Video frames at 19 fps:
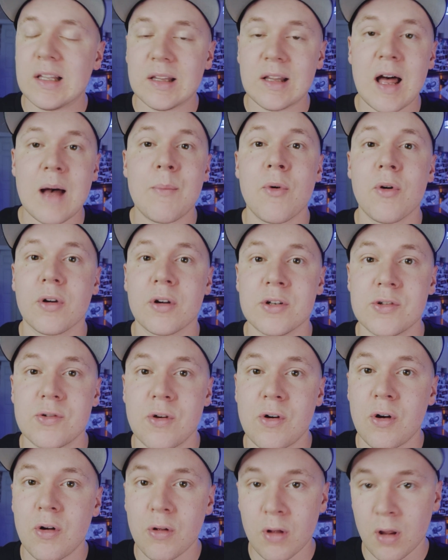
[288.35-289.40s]
a lot more
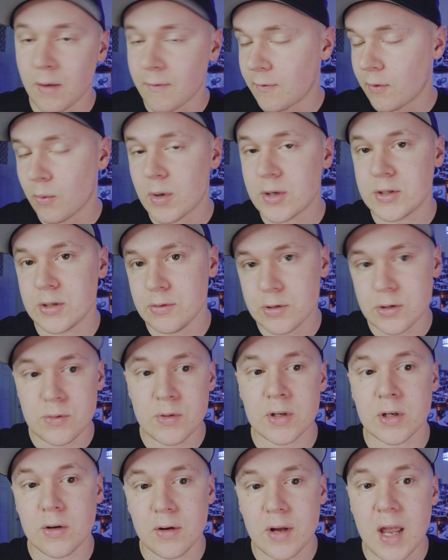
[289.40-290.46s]
control over what you
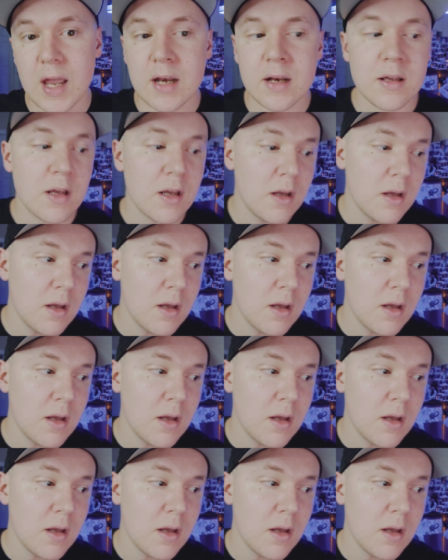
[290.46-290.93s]
do and create.